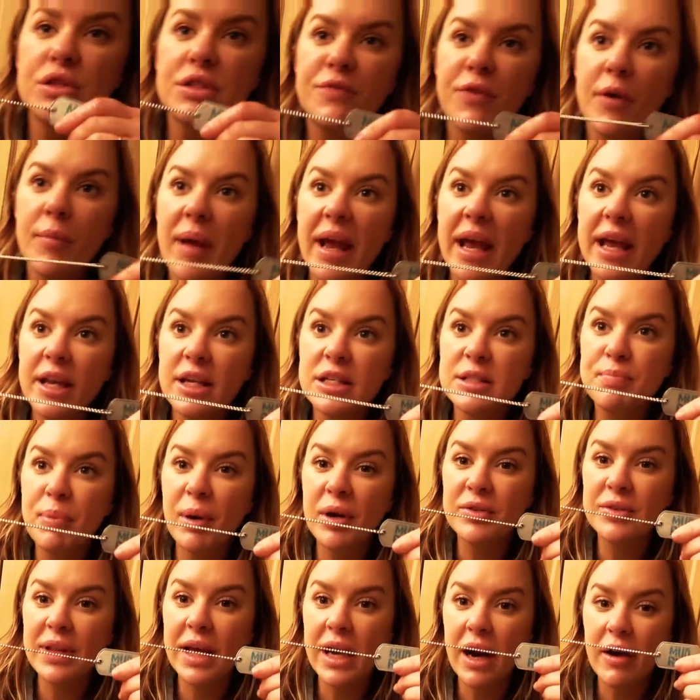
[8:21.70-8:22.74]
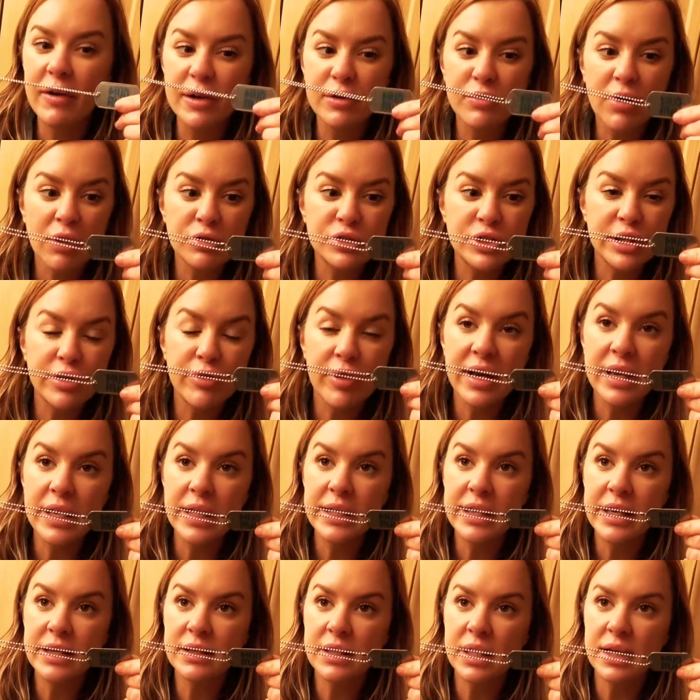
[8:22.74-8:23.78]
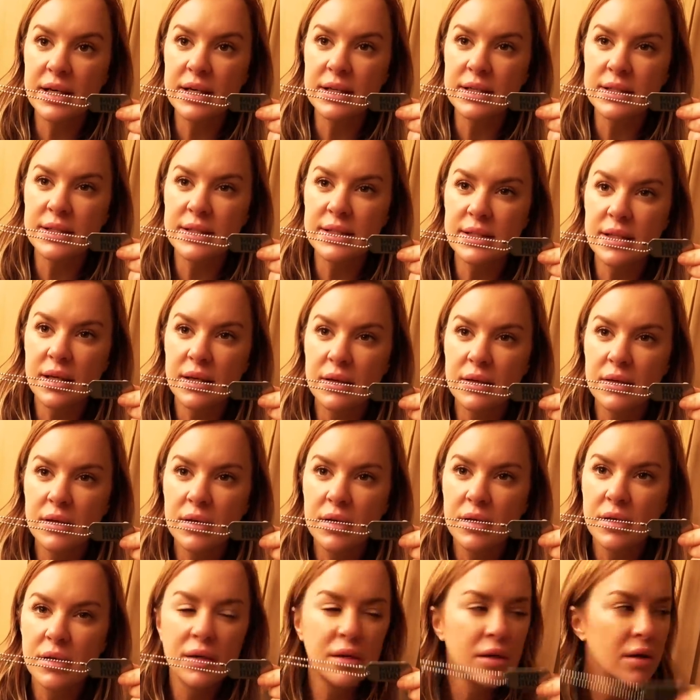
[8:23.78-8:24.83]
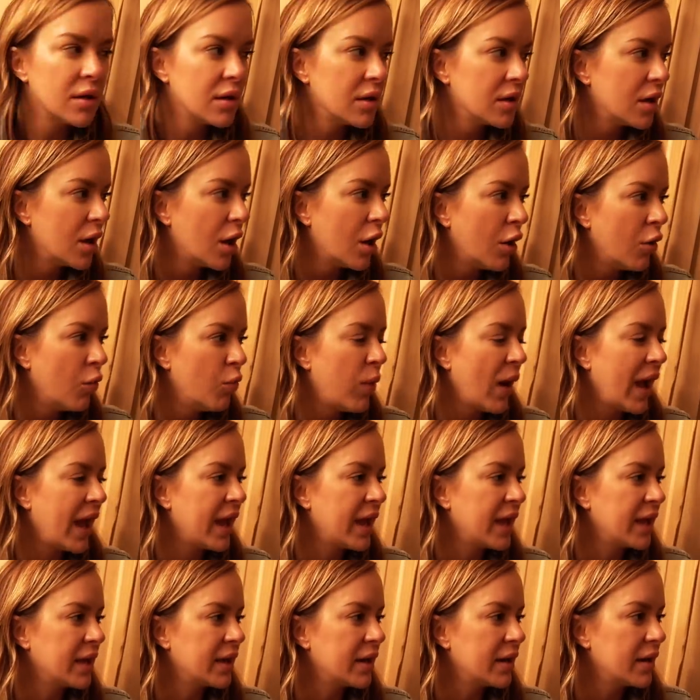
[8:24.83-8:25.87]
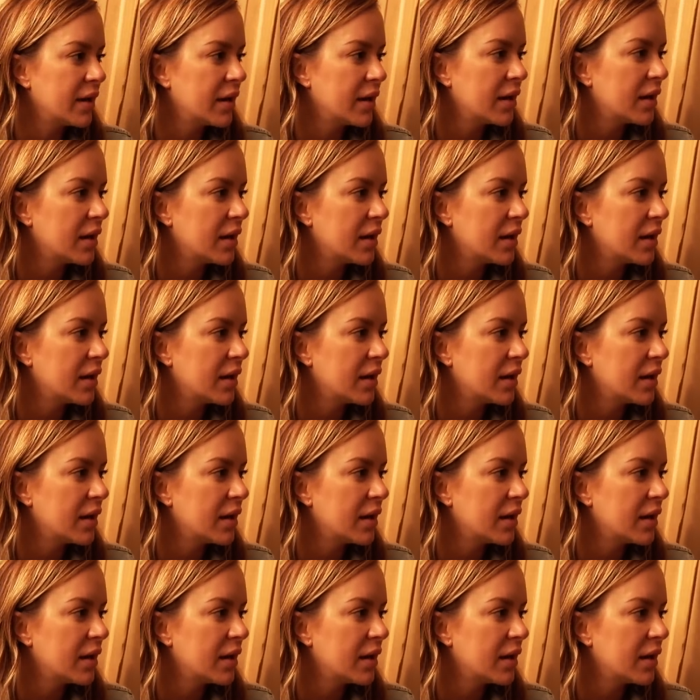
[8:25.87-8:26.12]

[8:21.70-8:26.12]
was from Aydah's birthday. How did Grouchy Granny get this? he stole it. No. Wait,